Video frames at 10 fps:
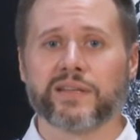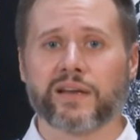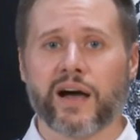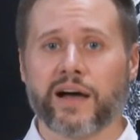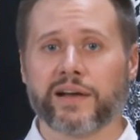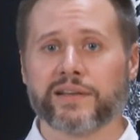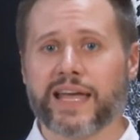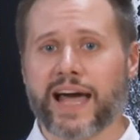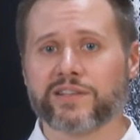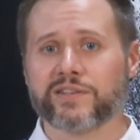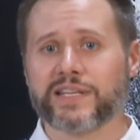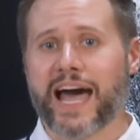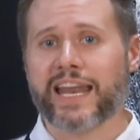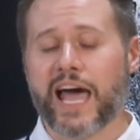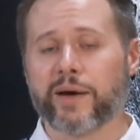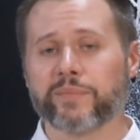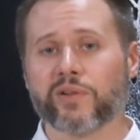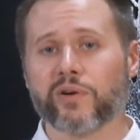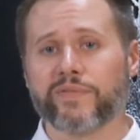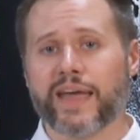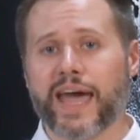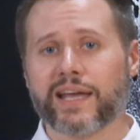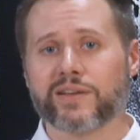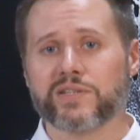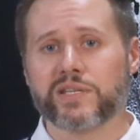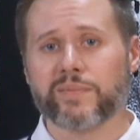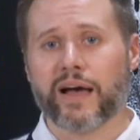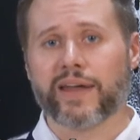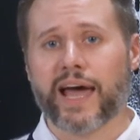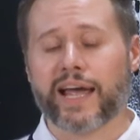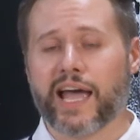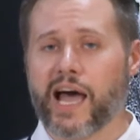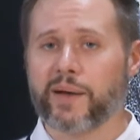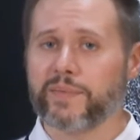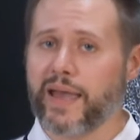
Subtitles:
dr.mgloviak@gmail.com,